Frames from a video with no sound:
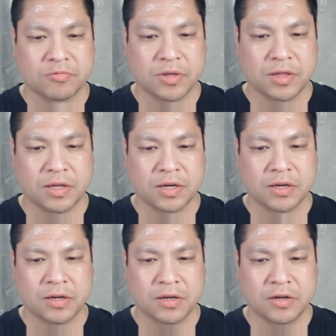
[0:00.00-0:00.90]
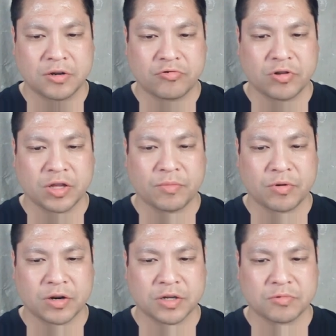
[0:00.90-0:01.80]
one thing, Trillium
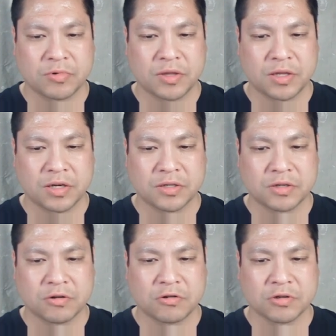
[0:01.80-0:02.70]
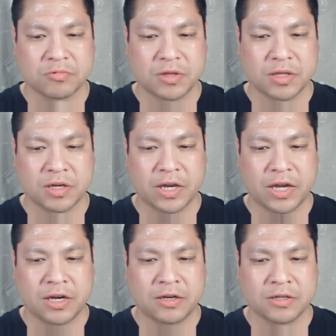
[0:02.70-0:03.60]
Park is one thing, 0 is one thing,
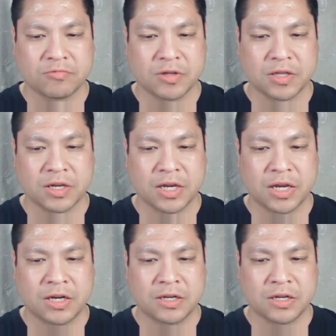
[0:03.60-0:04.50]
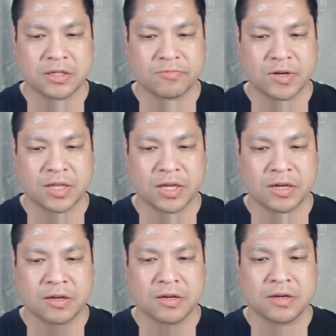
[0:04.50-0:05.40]
n is one thing, n is one
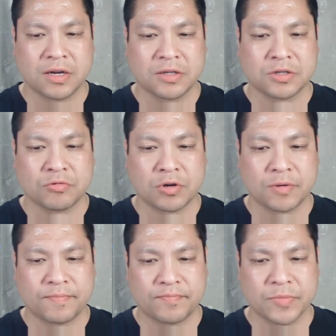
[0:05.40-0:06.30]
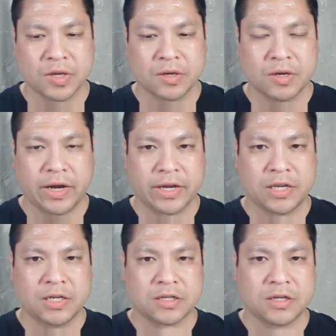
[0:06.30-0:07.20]
thing, and so on. I
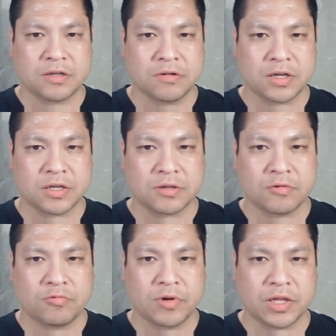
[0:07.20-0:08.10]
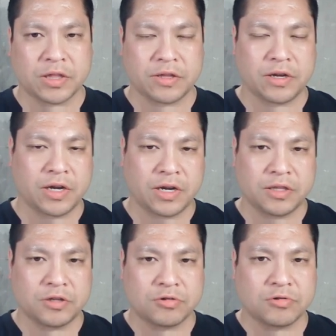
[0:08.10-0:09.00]
can easily do this with
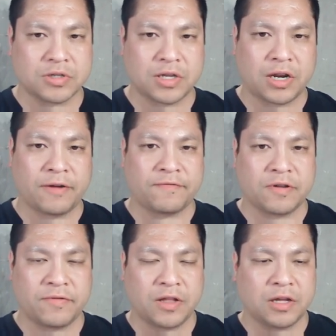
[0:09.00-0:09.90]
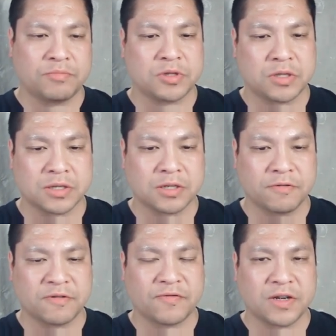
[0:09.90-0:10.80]
the tools that I've developed, the
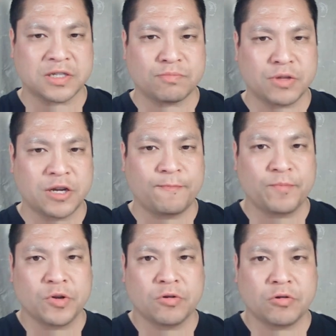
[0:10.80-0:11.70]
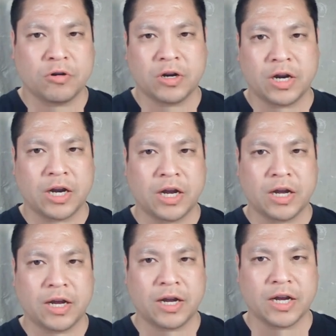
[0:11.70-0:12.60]
self-defined split, or
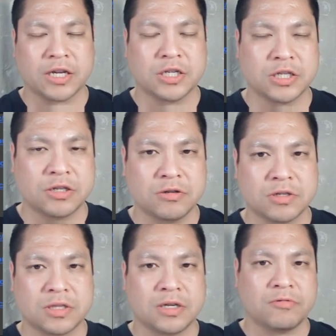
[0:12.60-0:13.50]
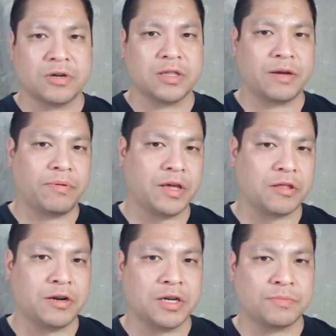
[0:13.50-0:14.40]
I can just use the one that
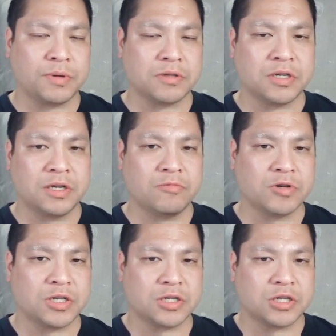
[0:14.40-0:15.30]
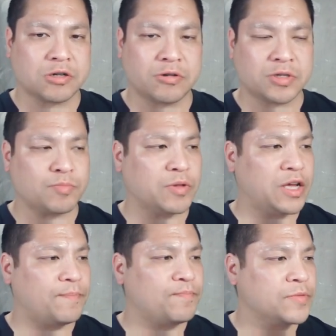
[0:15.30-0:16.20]
Python has built in, which is just called
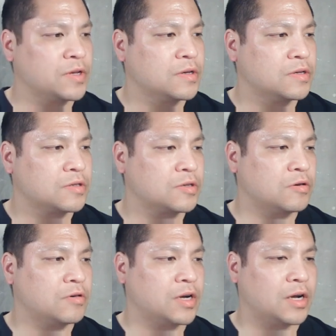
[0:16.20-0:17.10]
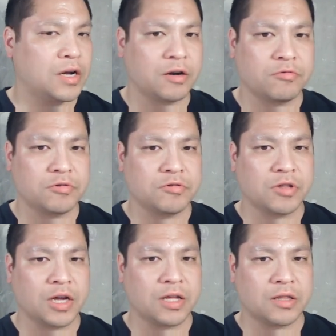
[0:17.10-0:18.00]
split. So we'll do
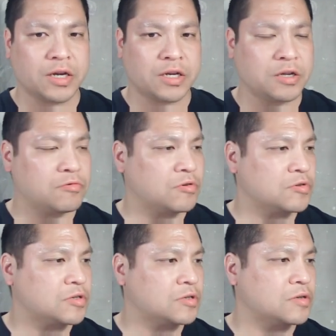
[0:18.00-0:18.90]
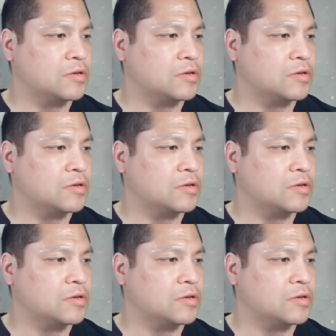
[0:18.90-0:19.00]
that. Line equals